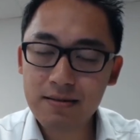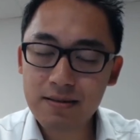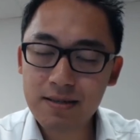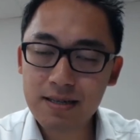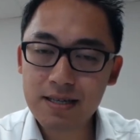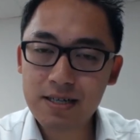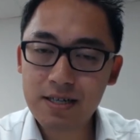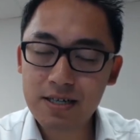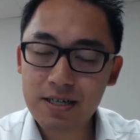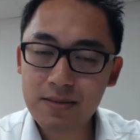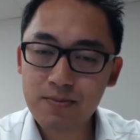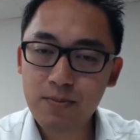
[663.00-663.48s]

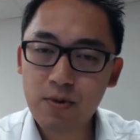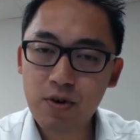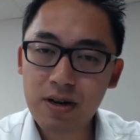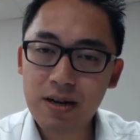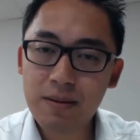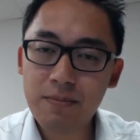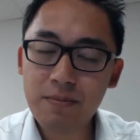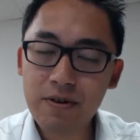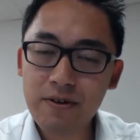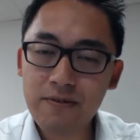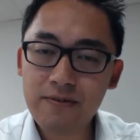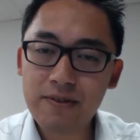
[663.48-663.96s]
such a small
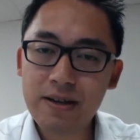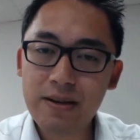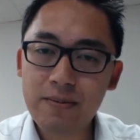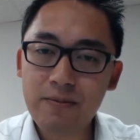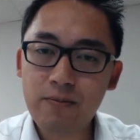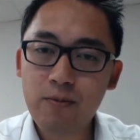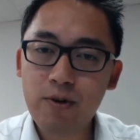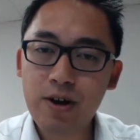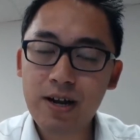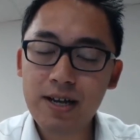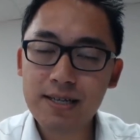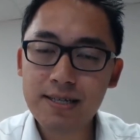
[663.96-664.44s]
number of
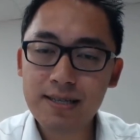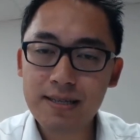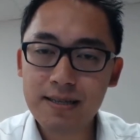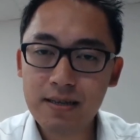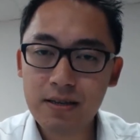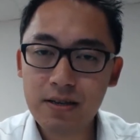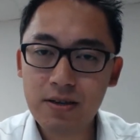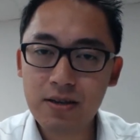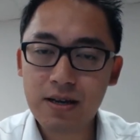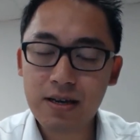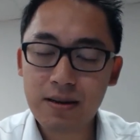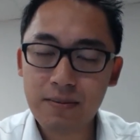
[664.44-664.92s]
them, whereas
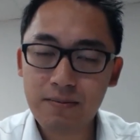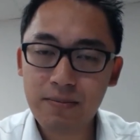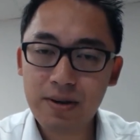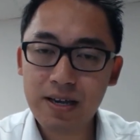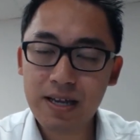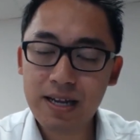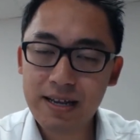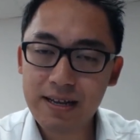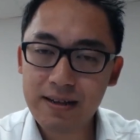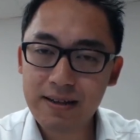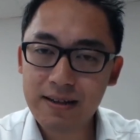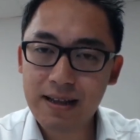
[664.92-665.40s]
you're
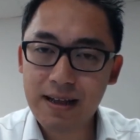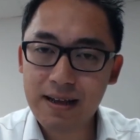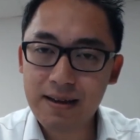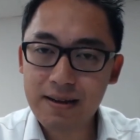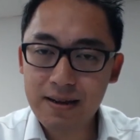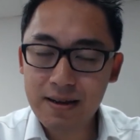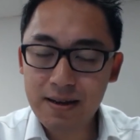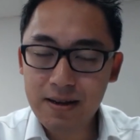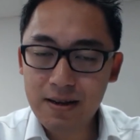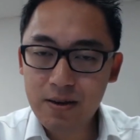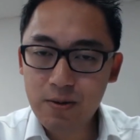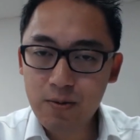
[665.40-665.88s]
competing
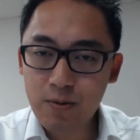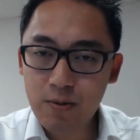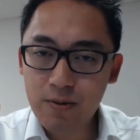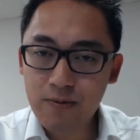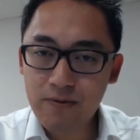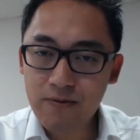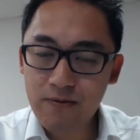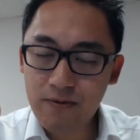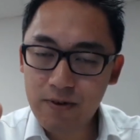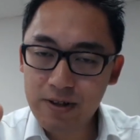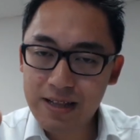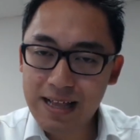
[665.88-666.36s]

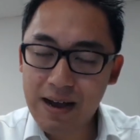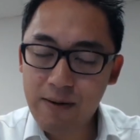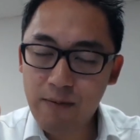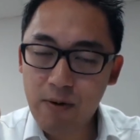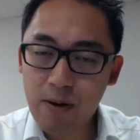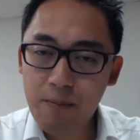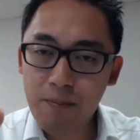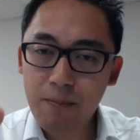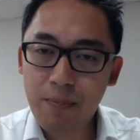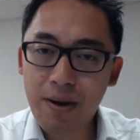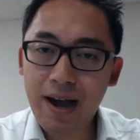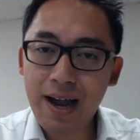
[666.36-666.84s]
for that
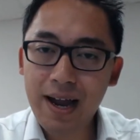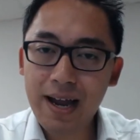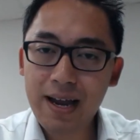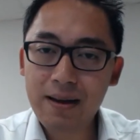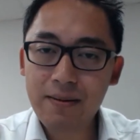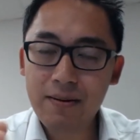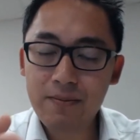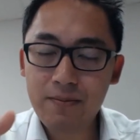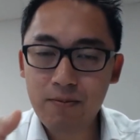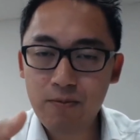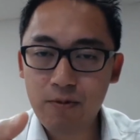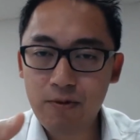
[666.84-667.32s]
one
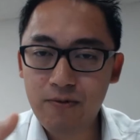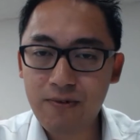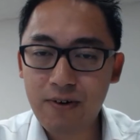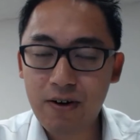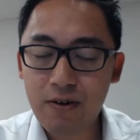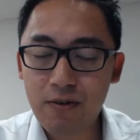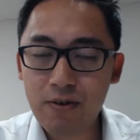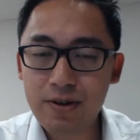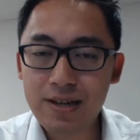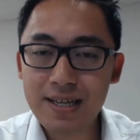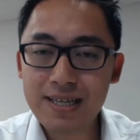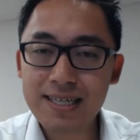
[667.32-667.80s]
buyer with
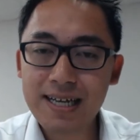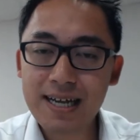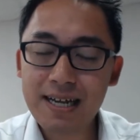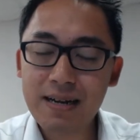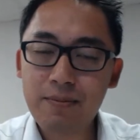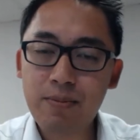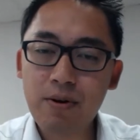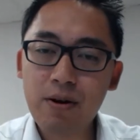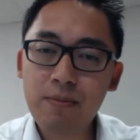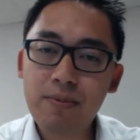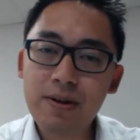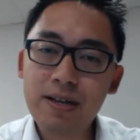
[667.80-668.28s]
all these
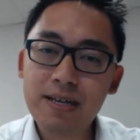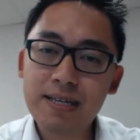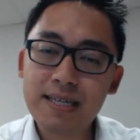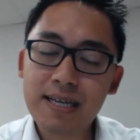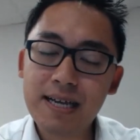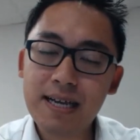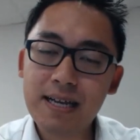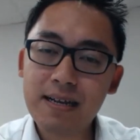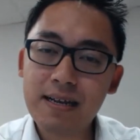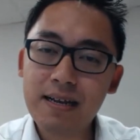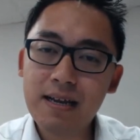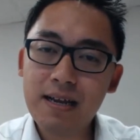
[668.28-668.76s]
other properties,
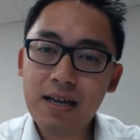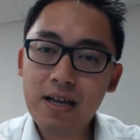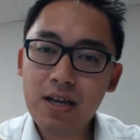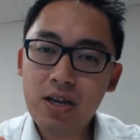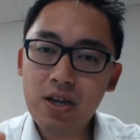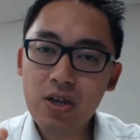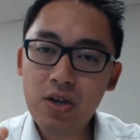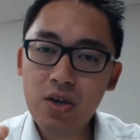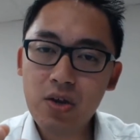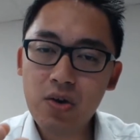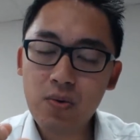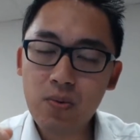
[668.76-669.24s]
and
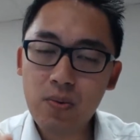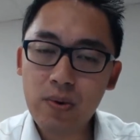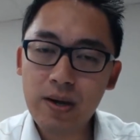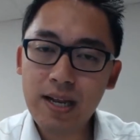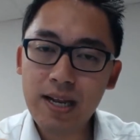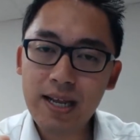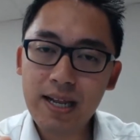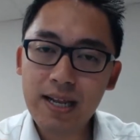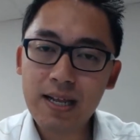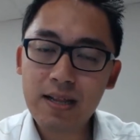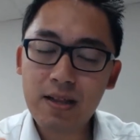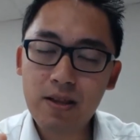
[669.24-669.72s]
you
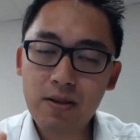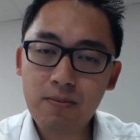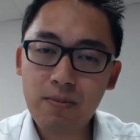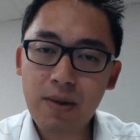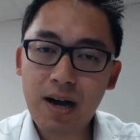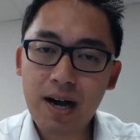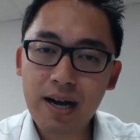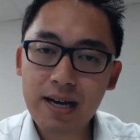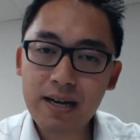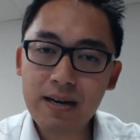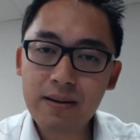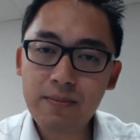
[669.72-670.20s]
really need to
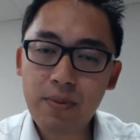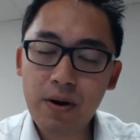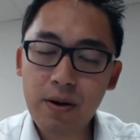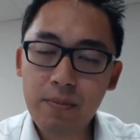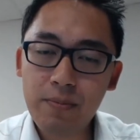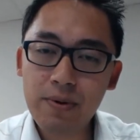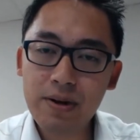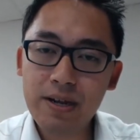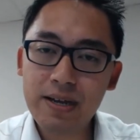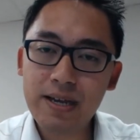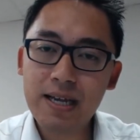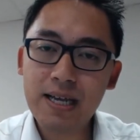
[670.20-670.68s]
market it
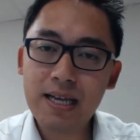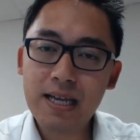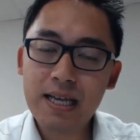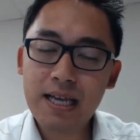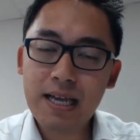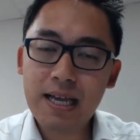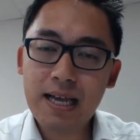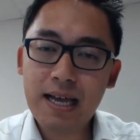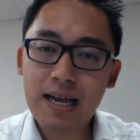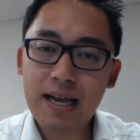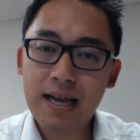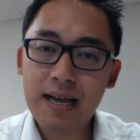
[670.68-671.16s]
properly.
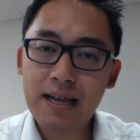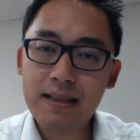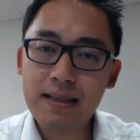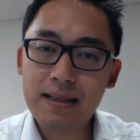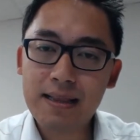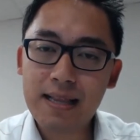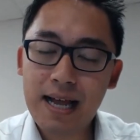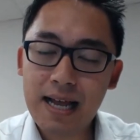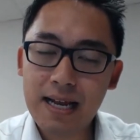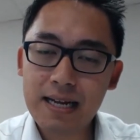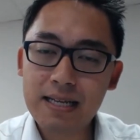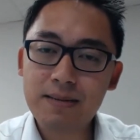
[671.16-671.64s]

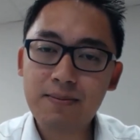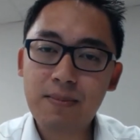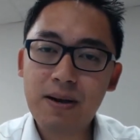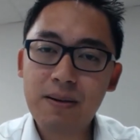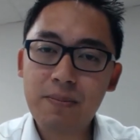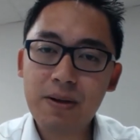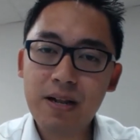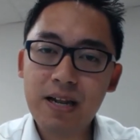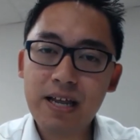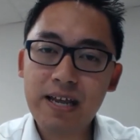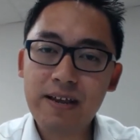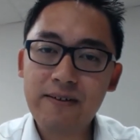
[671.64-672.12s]
And that is my
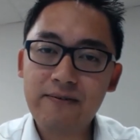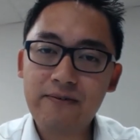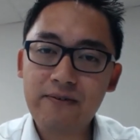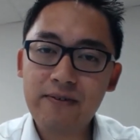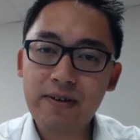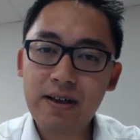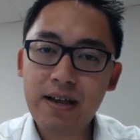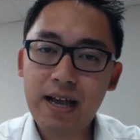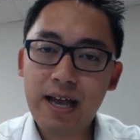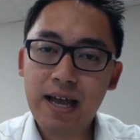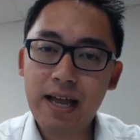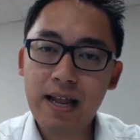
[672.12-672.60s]
belief,
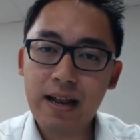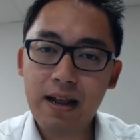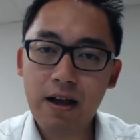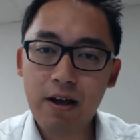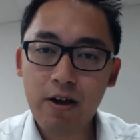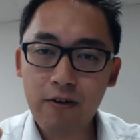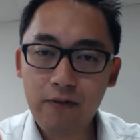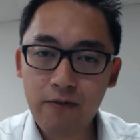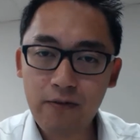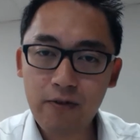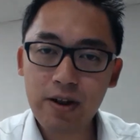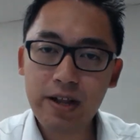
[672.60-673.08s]
and
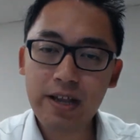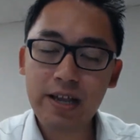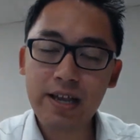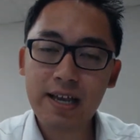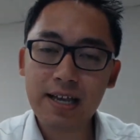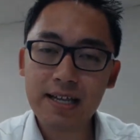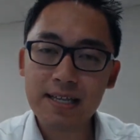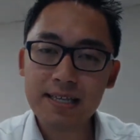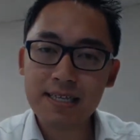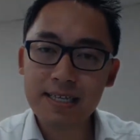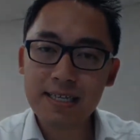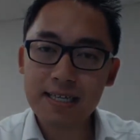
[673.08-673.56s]
hopefully you
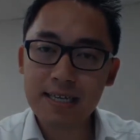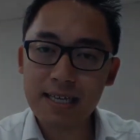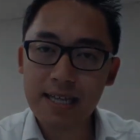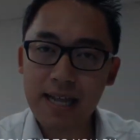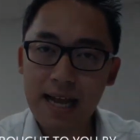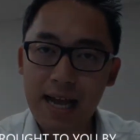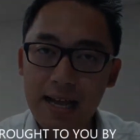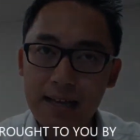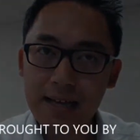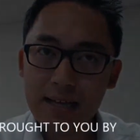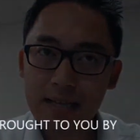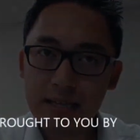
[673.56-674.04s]
can see that